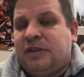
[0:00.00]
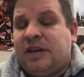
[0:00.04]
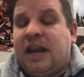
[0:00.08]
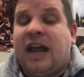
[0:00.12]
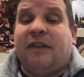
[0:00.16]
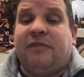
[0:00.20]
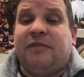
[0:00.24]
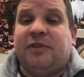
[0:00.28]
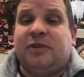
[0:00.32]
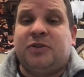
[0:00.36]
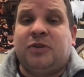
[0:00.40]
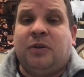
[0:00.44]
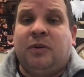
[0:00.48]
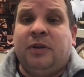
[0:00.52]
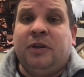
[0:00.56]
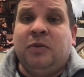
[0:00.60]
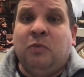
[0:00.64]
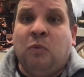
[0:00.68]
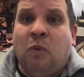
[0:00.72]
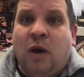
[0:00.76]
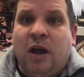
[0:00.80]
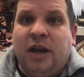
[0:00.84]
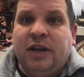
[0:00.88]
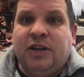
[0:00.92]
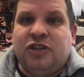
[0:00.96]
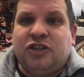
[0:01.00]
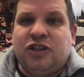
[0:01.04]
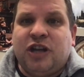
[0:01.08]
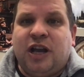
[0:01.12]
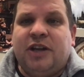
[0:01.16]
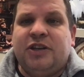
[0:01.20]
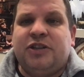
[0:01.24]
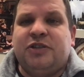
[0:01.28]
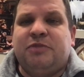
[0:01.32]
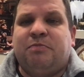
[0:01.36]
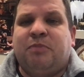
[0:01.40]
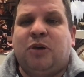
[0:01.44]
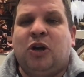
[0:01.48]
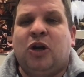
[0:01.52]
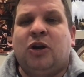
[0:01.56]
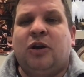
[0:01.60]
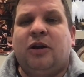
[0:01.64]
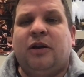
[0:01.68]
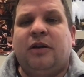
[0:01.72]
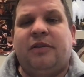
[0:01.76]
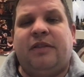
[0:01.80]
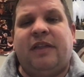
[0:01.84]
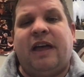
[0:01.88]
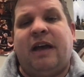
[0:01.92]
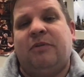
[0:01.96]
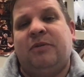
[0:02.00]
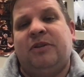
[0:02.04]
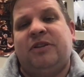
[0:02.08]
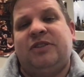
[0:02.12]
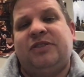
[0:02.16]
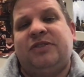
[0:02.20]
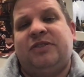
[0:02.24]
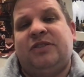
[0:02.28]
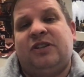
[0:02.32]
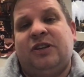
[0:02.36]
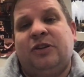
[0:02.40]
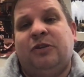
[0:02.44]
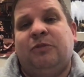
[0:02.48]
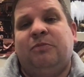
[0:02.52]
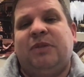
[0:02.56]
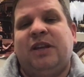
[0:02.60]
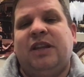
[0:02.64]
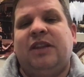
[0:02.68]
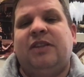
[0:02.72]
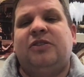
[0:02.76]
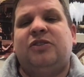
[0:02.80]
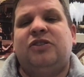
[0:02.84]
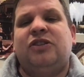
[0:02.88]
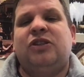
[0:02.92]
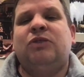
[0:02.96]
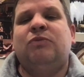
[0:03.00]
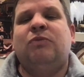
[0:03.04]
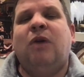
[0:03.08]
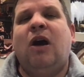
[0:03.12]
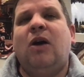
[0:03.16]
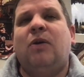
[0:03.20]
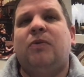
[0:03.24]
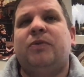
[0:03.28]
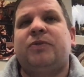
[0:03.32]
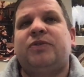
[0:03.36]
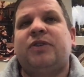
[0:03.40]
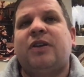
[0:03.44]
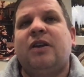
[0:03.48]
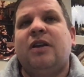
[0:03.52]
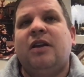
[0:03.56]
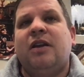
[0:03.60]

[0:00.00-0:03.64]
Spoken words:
Now, if there's only 1 judge per, that would still be the 2 O's.